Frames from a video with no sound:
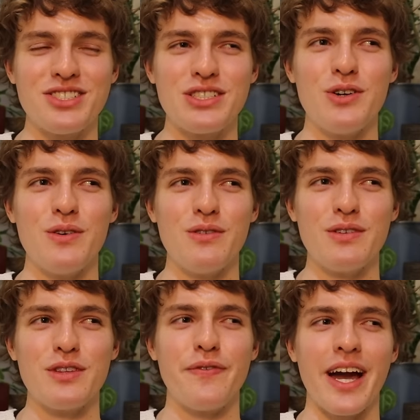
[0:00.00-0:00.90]

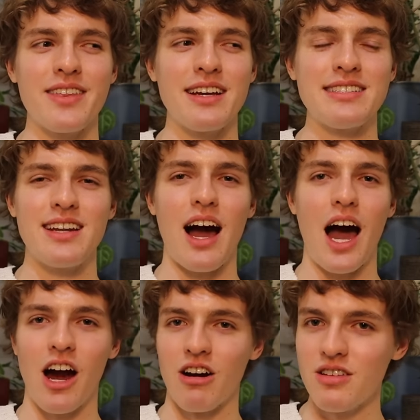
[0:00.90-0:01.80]
so the fact that I said
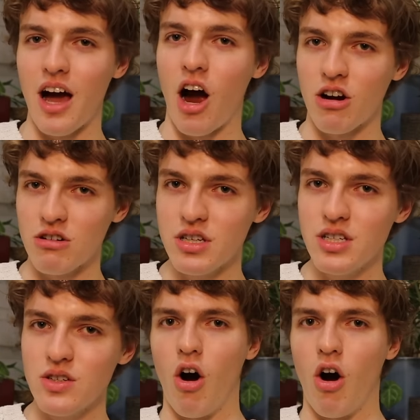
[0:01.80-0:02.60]
Ireland?